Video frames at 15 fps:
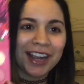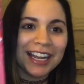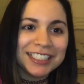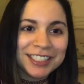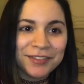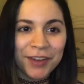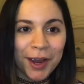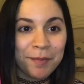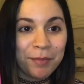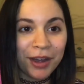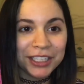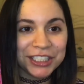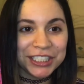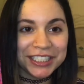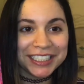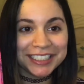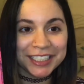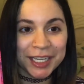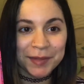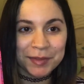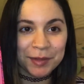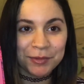guys if I'm botching these
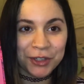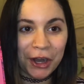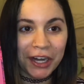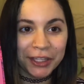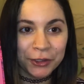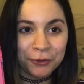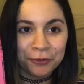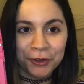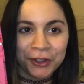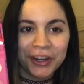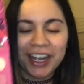names. I'm trying though for you